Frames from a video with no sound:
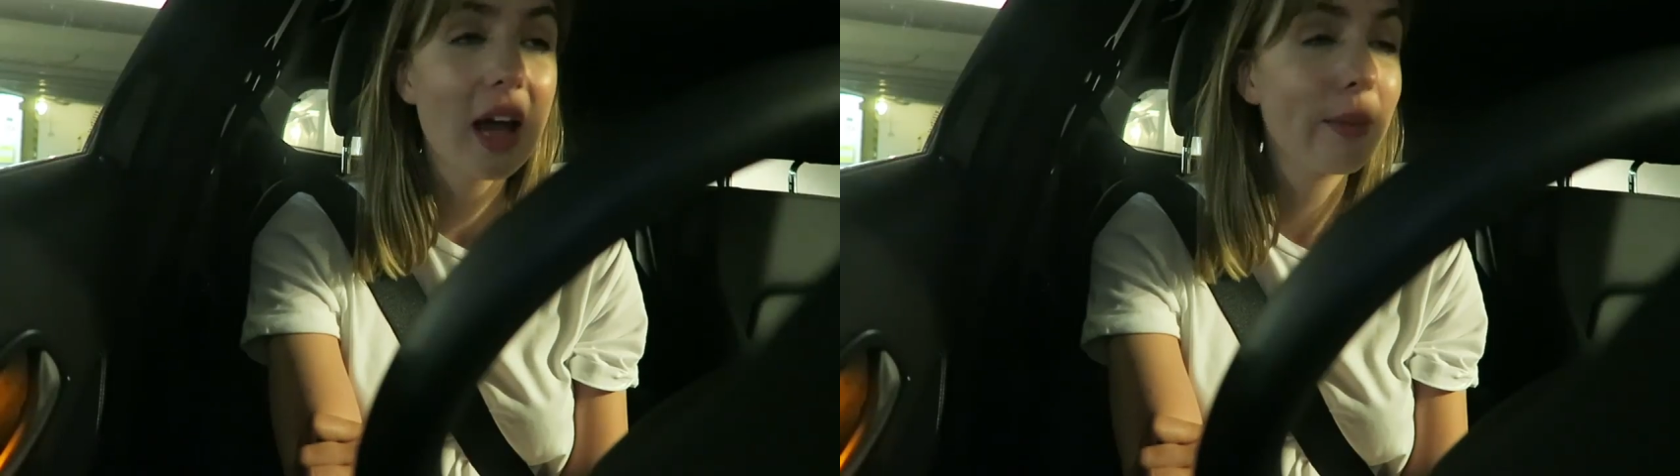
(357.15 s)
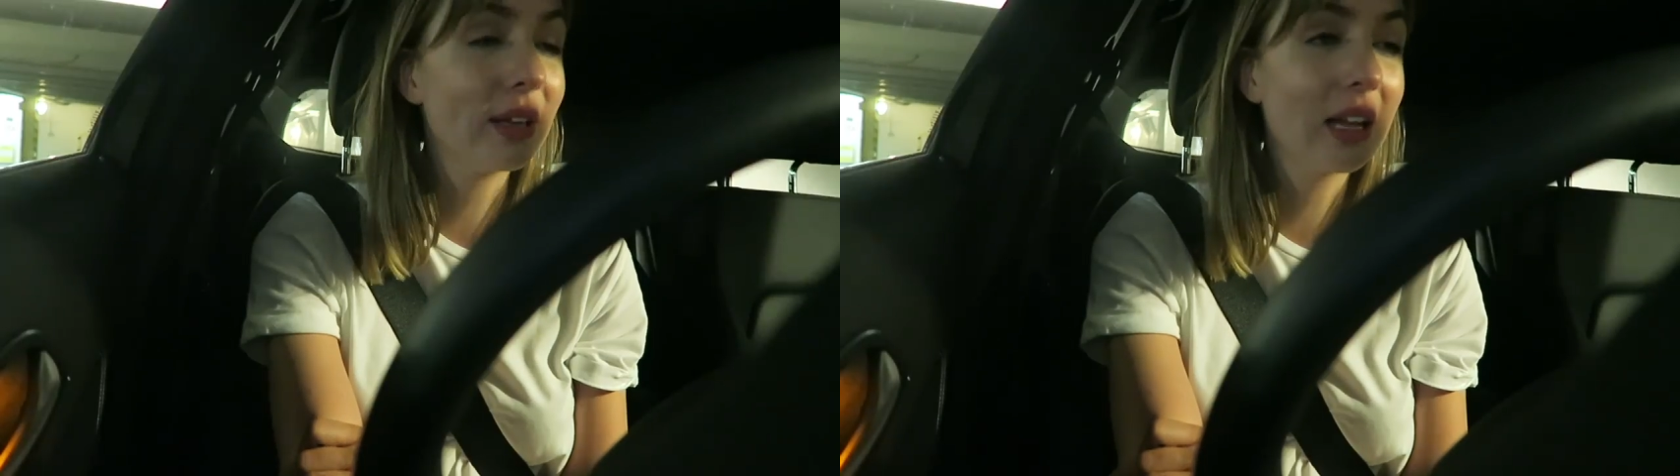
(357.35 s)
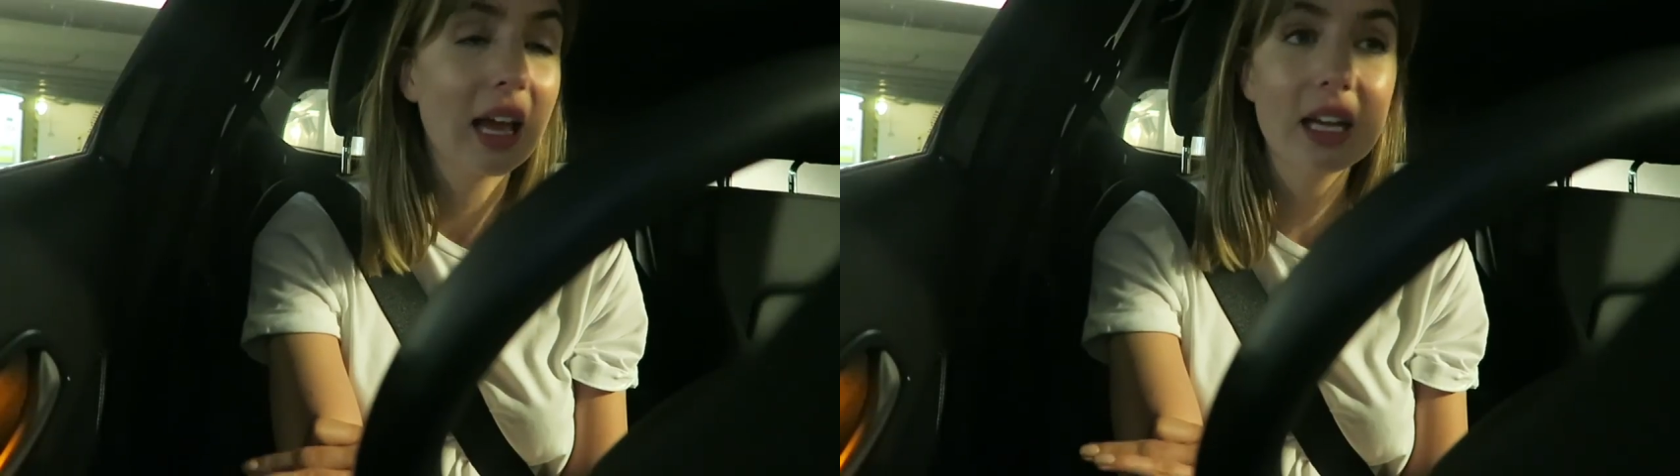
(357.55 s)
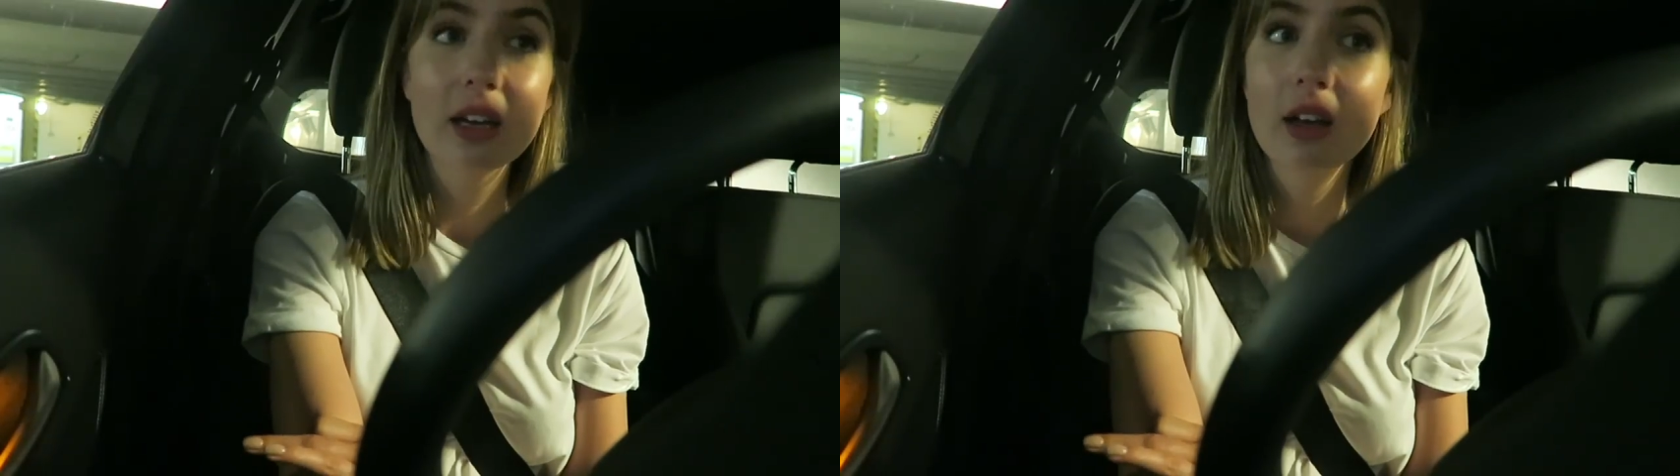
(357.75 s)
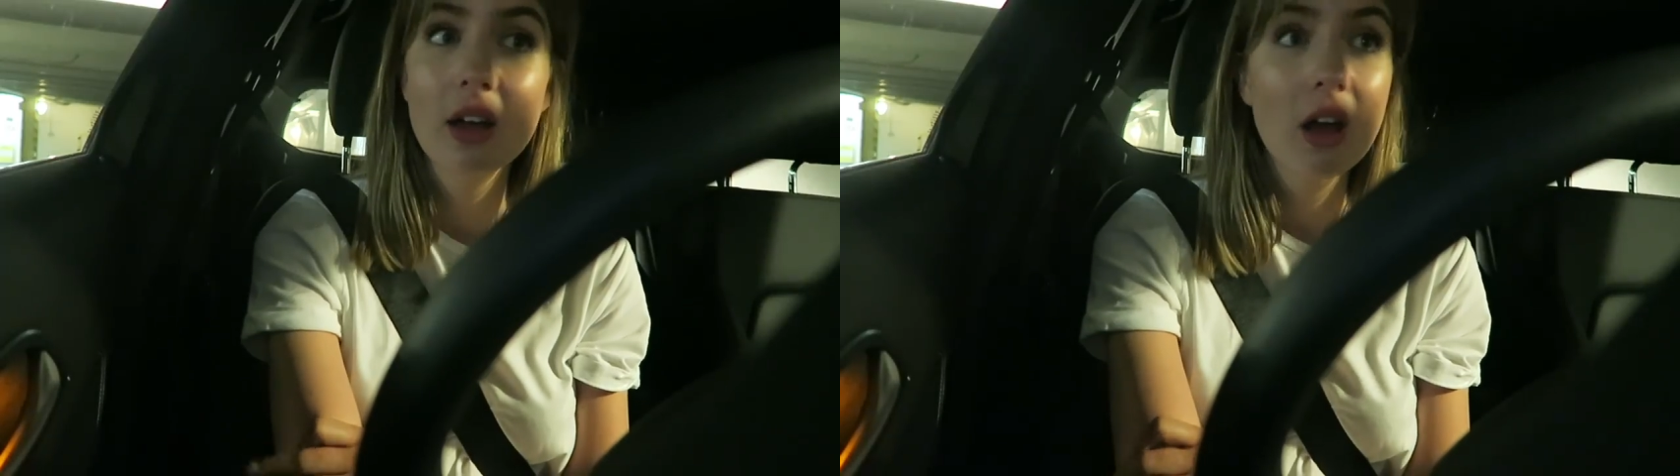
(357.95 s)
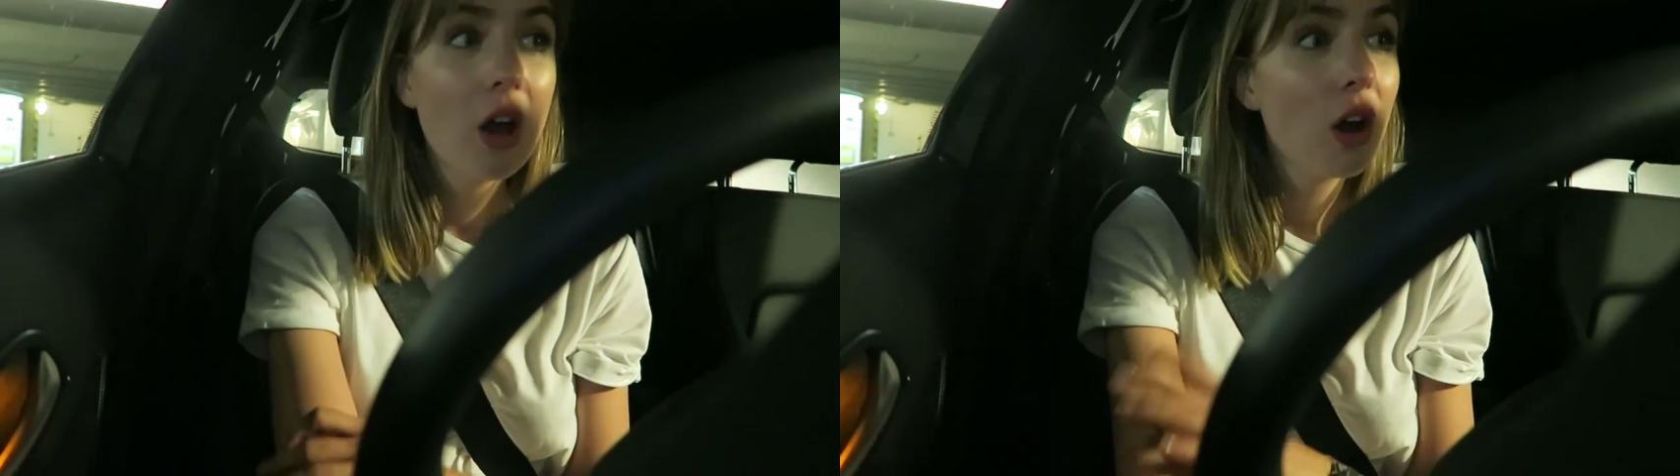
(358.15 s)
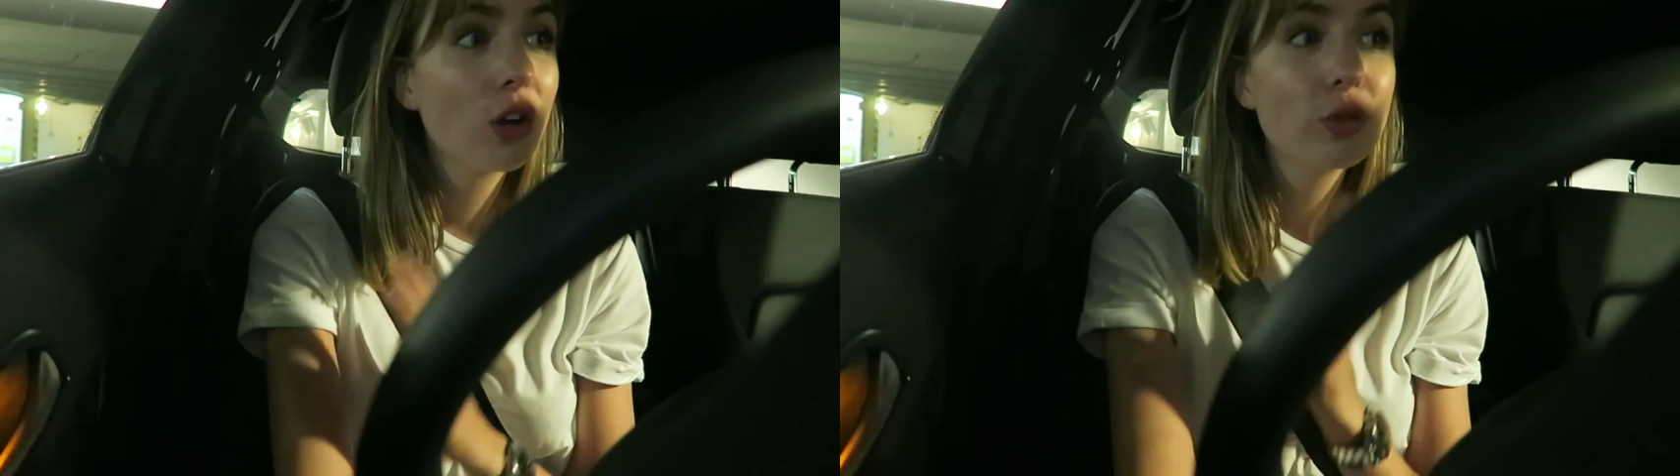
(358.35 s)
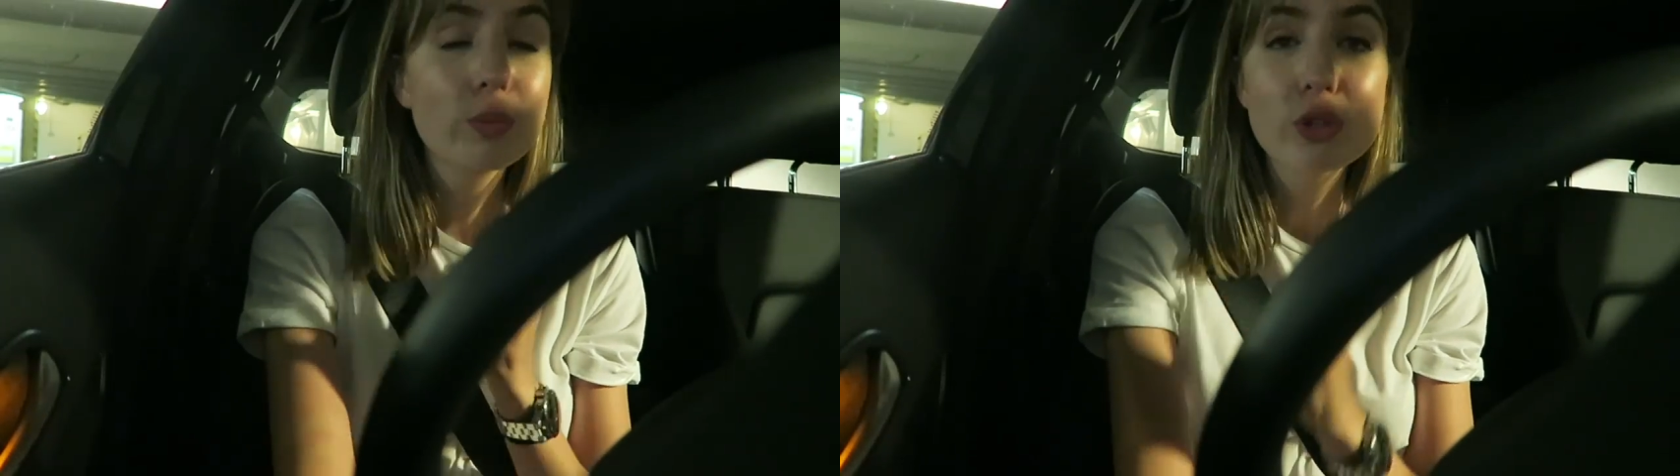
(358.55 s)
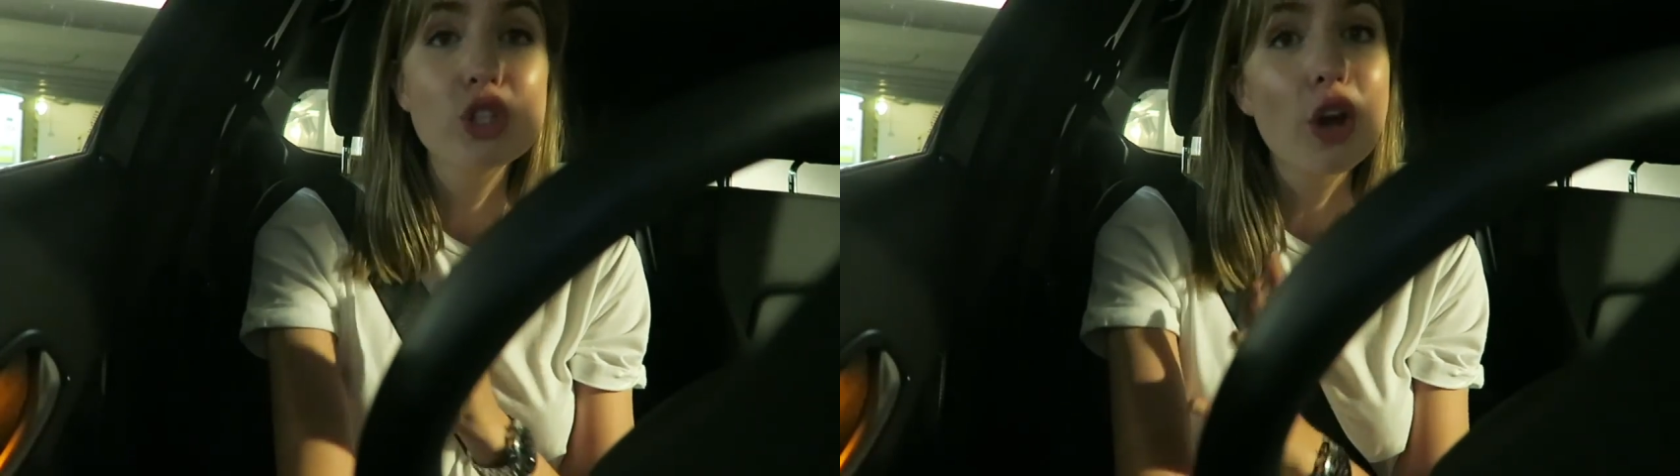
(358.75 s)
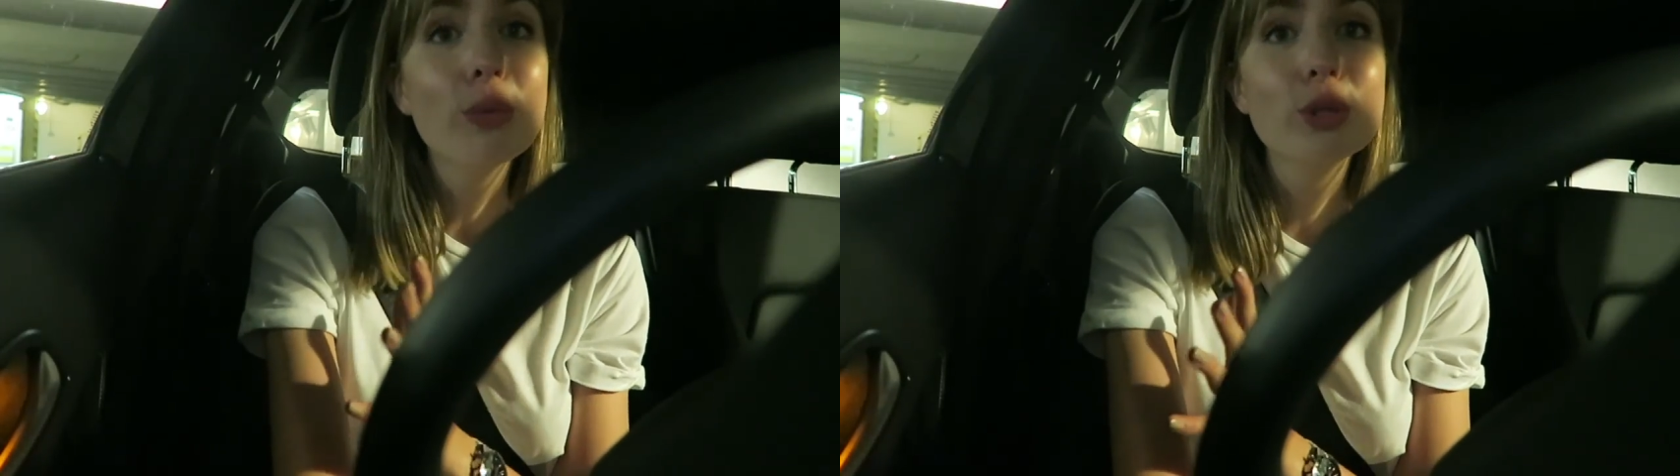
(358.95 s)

I mean, like so